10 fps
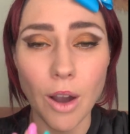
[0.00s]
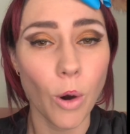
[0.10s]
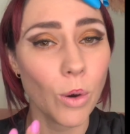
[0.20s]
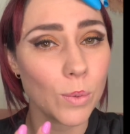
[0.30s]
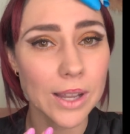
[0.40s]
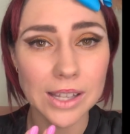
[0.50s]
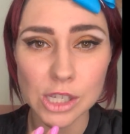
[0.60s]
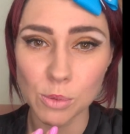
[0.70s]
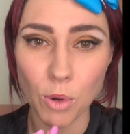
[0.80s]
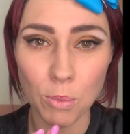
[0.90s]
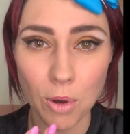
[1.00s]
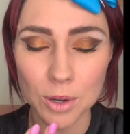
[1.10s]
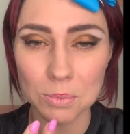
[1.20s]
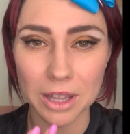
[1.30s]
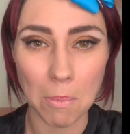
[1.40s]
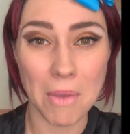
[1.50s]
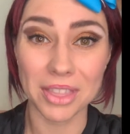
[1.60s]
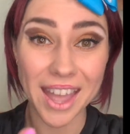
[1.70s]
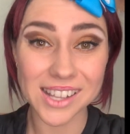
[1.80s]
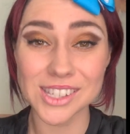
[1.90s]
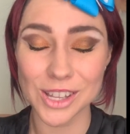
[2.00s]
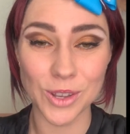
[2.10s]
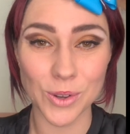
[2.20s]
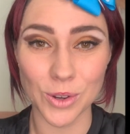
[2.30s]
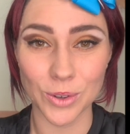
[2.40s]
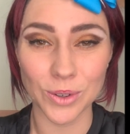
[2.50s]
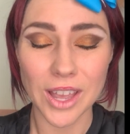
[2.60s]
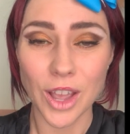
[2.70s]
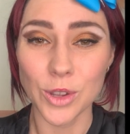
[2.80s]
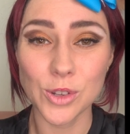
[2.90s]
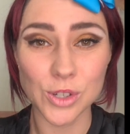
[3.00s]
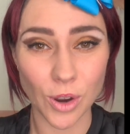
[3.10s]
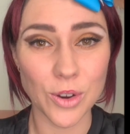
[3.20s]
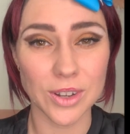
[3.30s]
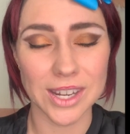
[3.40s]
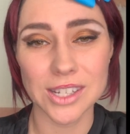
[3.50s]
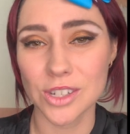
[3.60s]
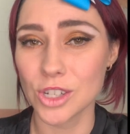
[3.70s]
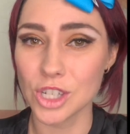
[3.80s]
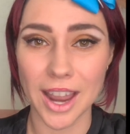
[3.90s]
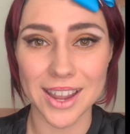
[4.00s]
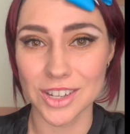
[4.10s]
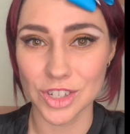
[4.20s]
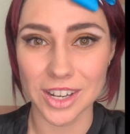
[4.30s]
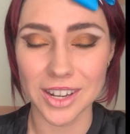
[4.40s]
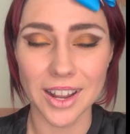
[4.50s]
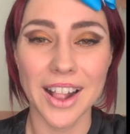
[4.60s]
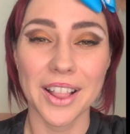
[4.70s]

or a really small bottom lip. That's you. You don't need to change it.